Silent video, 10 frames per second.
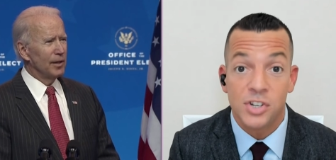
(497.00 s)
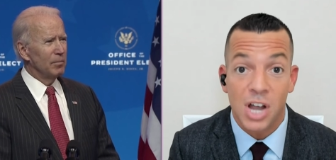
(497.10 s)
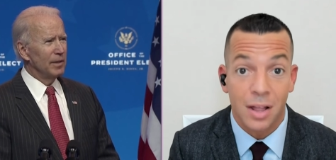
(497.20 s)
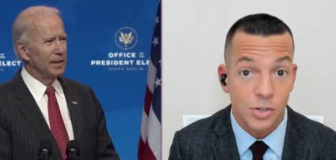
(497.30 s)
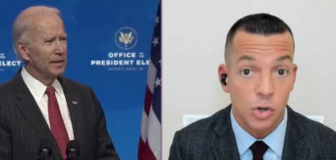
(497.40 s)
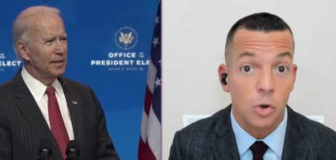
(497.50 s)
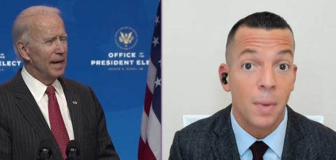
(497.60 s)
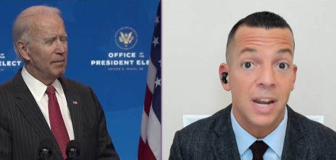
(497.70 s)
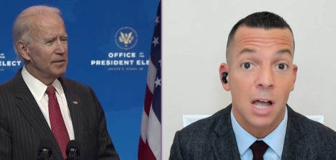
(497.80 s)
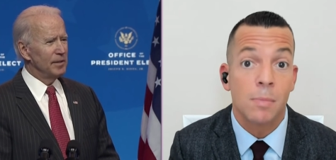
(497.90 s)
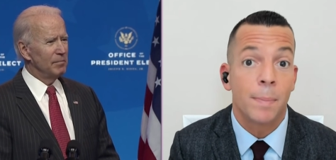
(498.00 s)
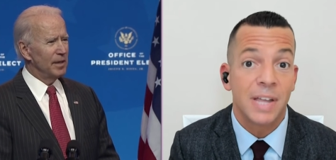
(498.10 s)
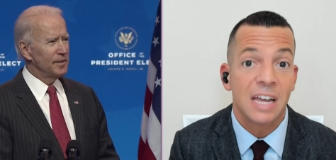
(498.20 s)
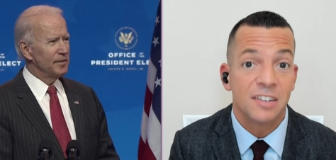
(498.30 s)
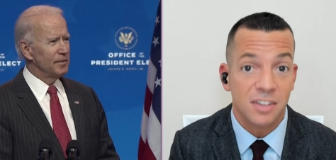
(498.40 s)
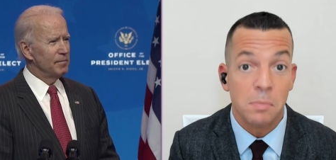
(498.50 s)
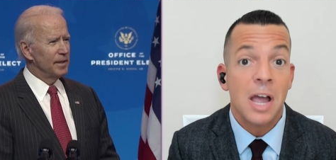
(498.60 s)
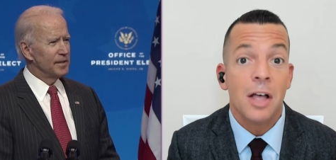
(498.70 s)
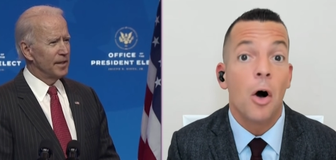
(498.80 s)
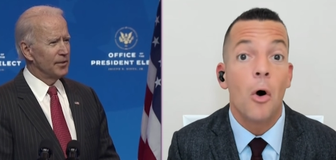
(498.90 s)
Speaker 1: challenger who might come up against him.
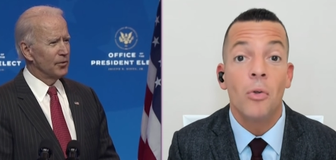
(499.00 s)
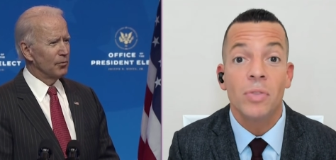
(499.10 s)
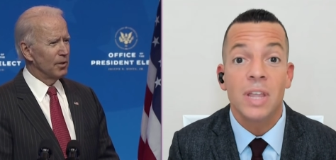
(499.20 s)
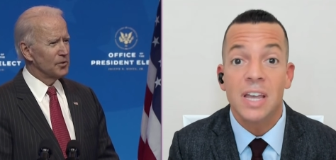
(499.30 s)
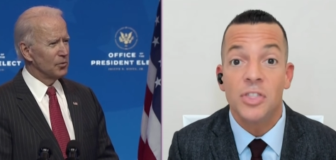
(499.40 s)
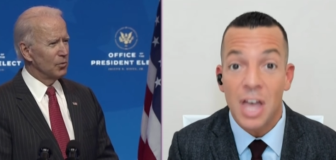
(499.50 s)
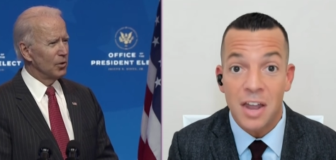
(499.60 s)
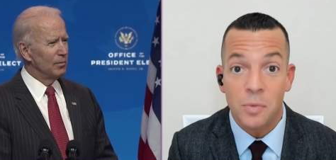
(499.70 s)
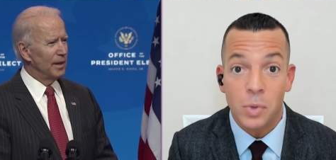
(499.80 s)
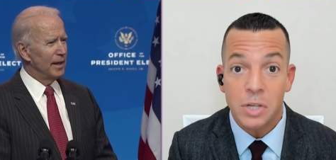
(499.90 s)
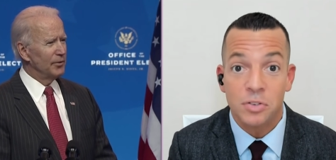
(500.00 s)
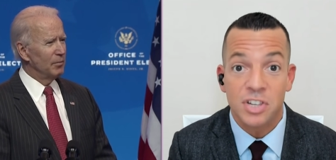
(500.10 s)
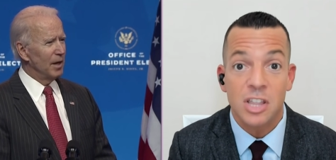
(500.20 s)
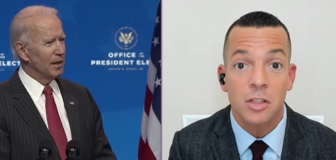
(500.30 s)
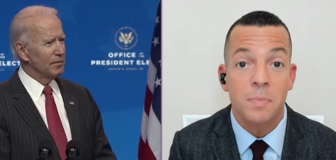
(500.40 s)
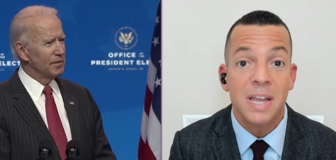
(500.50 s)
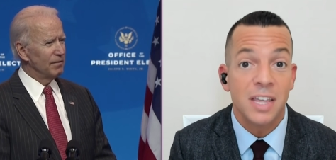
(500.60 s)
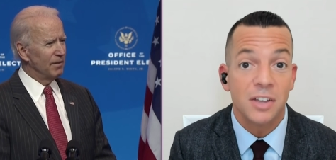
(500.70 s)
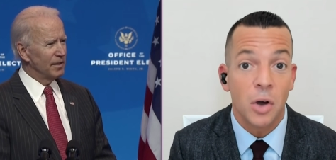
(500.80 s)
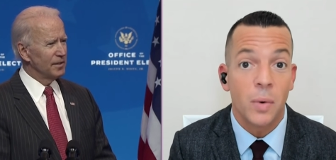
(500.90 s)
Only then will you see the
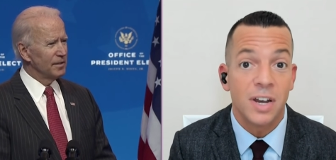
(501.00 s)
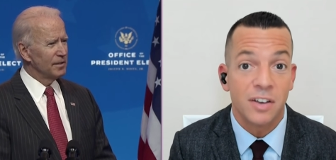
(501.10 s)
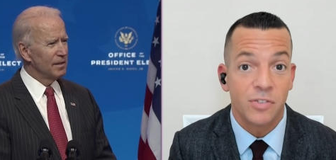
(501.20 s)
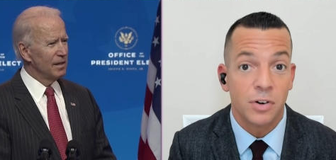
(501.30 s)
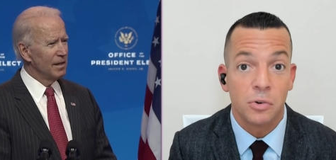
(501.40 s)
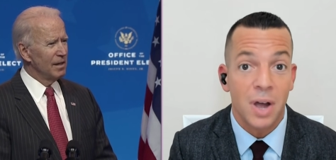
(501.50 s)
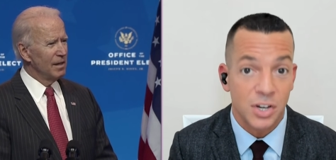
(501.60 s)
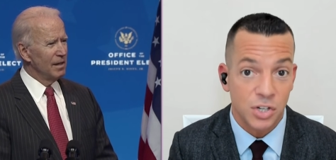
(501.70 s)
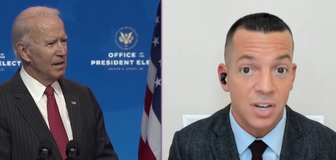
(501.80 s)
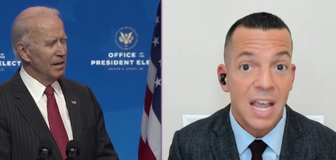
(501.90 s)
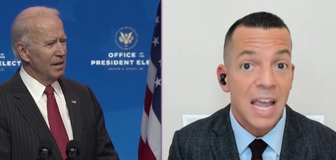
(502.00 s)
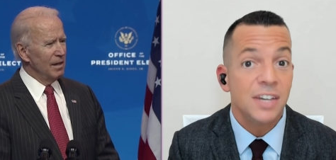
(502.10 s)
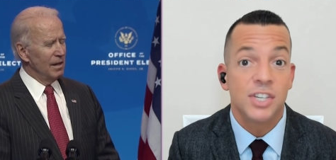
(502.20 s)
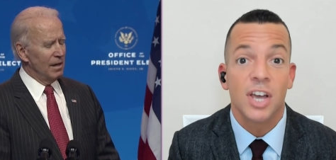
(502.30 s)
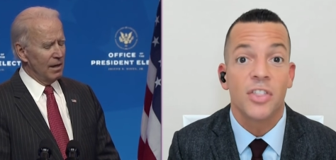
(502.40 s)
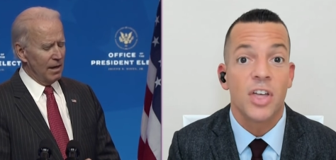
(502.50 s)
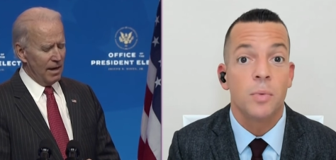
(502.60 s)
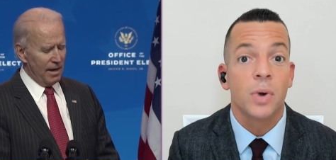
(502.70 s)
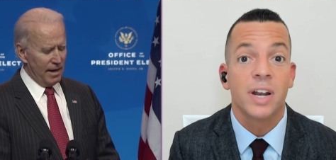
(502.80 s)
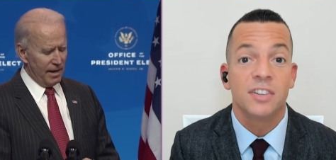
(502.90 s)
media go in a different direction. Until then,
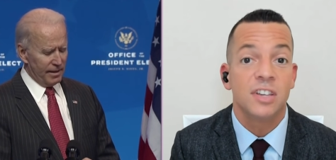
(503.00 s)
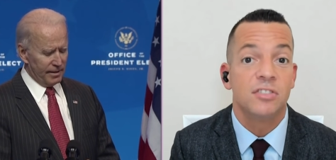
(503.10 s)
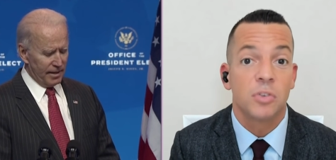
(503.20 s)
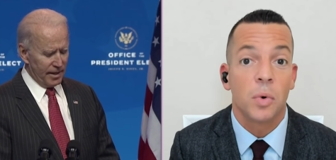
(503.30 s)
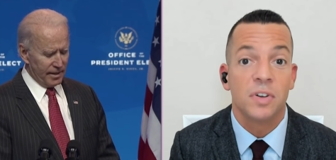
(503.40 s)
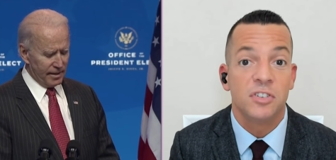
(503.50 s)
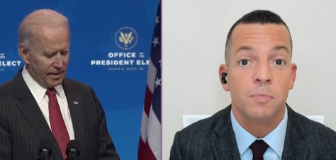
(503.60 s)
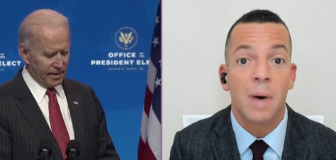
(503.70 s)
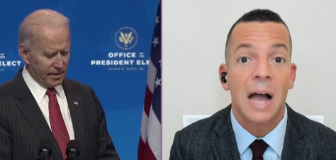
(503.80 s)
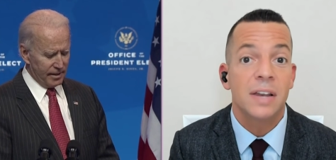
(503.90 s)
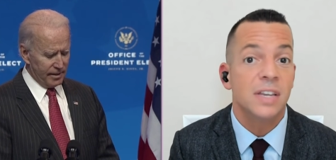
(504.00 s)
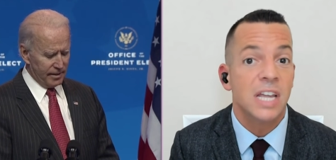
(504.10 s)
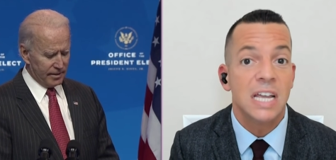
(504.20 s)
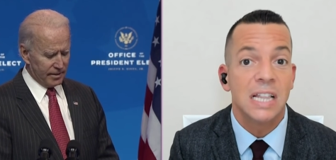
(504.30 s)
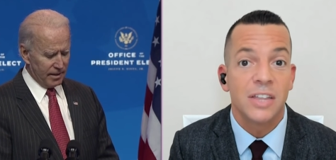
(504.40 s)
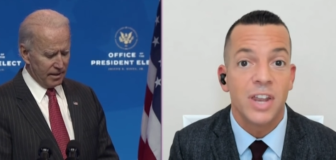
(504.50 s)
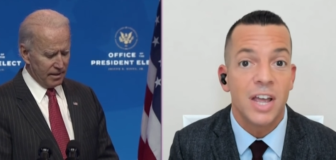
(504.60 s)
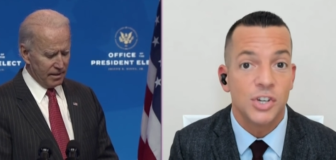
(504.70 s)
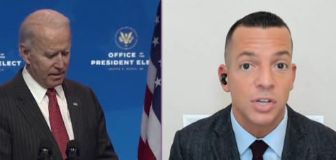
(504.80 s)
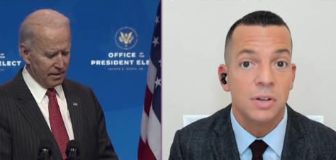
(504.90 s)
we're going to see stories of Biden healing the
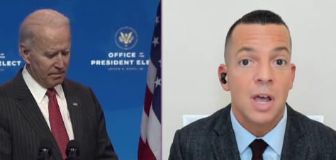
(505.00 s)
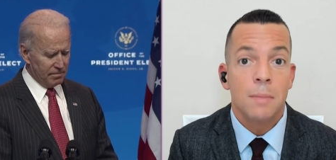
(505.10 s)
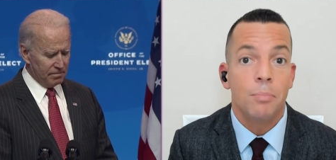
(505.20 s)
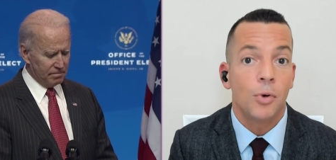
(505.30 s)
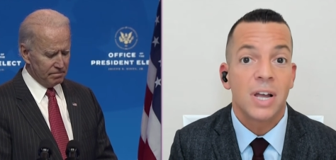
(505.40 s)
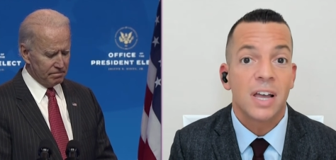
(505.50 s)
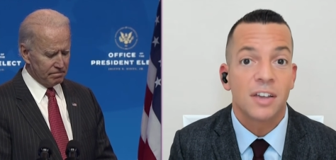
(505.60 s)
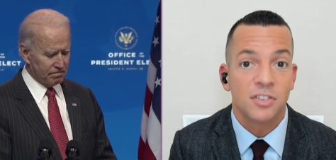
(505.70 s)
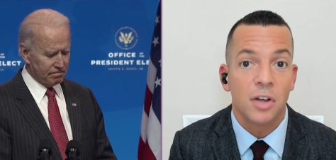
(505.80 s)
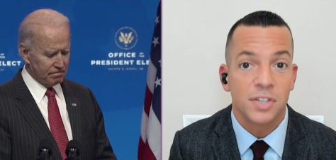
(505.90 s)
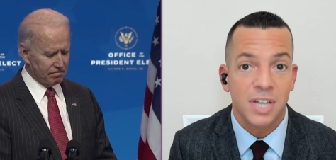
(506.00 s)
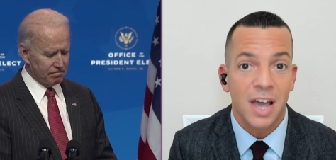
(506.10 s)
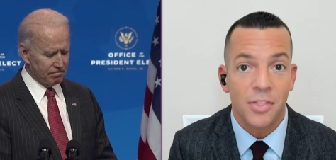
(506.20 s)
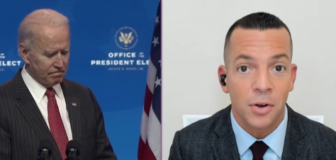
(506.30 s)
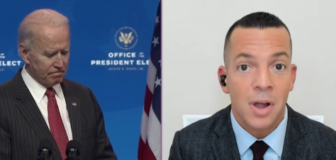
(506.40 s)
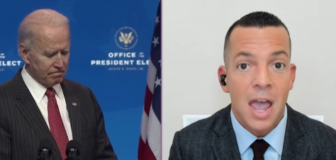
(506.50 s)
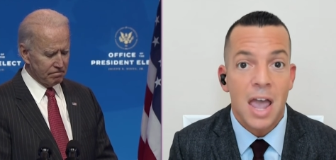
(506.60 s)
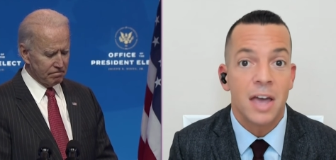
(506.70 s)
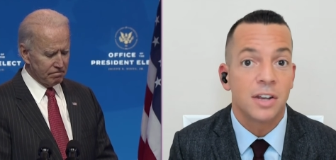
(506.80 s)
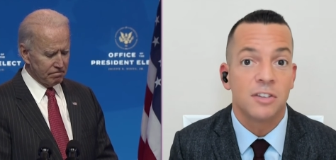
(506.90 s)
nation, bringing us all together,
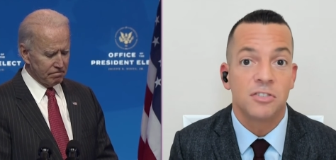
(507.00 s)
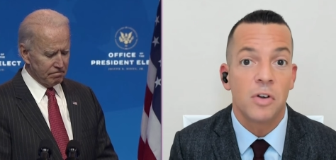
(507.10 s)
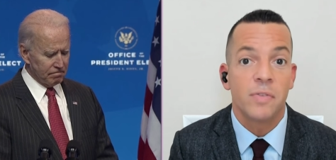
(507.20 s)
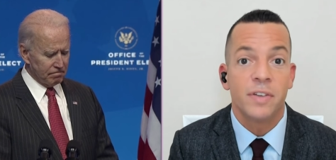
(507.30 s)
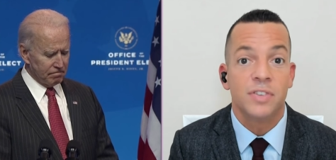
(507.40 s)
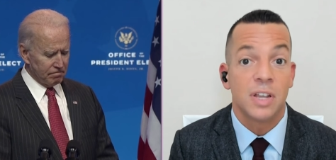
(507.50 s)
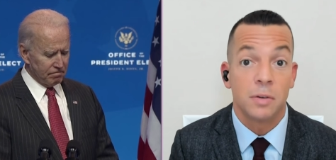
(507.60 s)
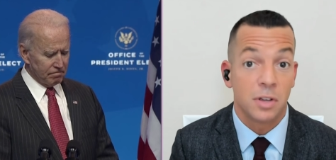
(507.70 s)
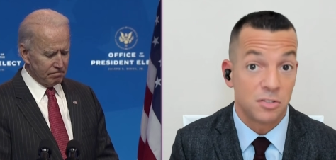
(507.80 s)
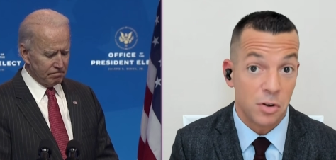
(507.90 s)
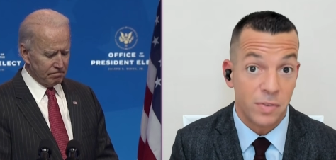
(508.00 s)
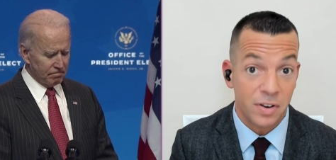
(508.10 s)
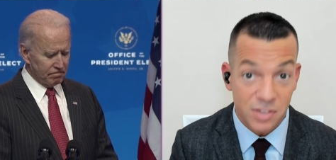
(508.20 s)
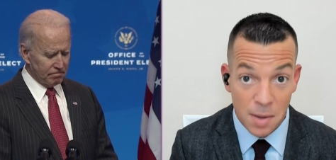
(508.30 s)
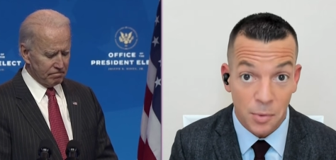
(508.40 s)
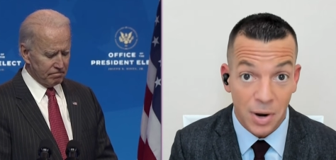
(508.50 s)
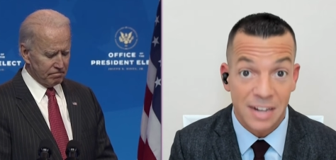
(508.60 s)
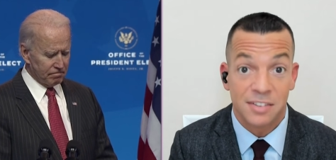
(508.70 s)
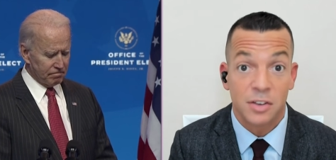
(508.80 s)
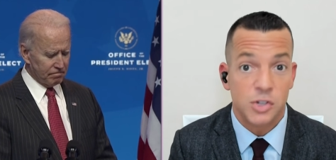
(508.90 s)
and conservatives and conservative
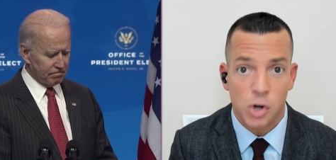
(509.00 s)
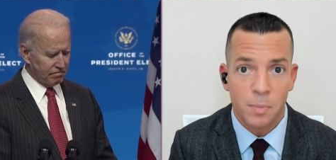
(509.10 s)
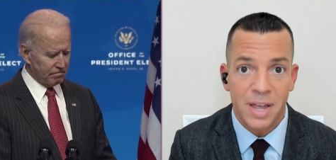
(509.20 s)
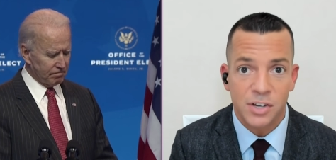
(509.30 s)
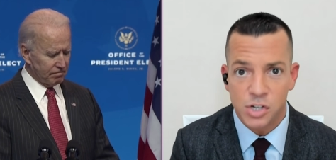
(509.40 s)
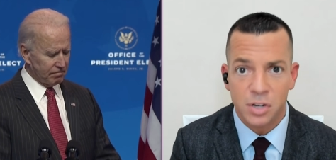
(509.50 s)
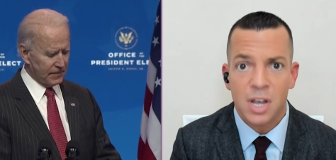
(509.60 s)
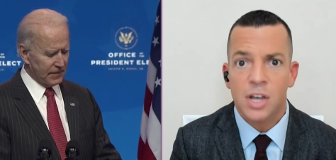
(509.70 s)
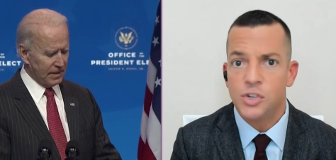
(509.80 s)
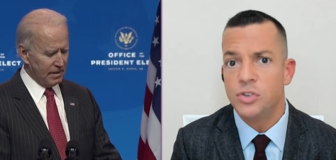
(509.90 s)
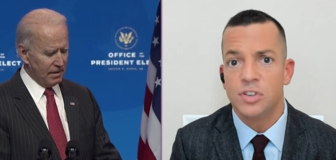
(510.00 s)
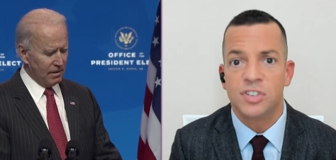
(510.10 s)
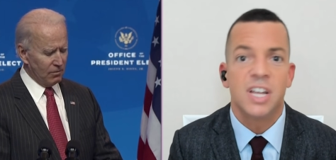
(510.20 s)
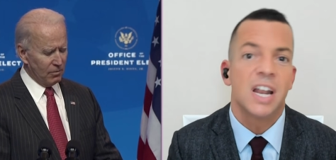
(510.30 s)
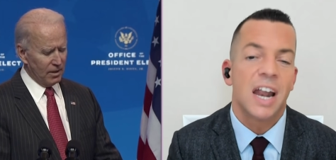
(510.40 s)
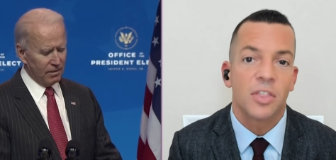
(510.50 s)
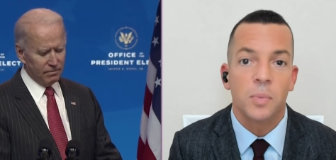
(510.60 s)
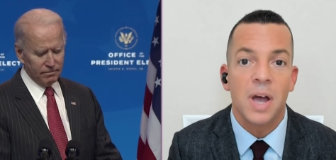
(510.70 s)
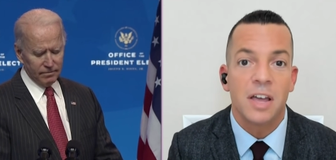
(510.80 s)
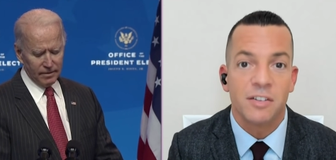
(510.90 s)
Democrats like Joe Manchin should just get out of the
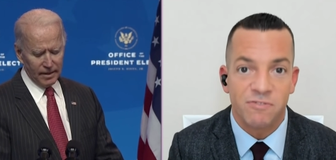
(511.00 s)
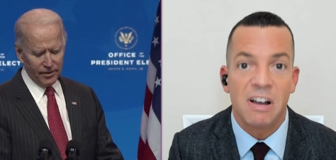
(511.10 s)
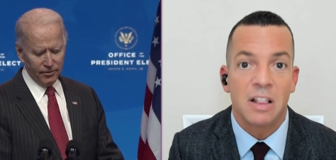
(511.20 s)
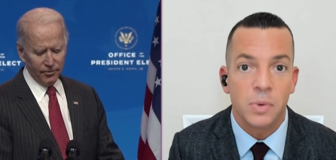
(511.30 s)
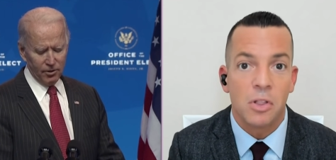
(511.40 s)
way and follow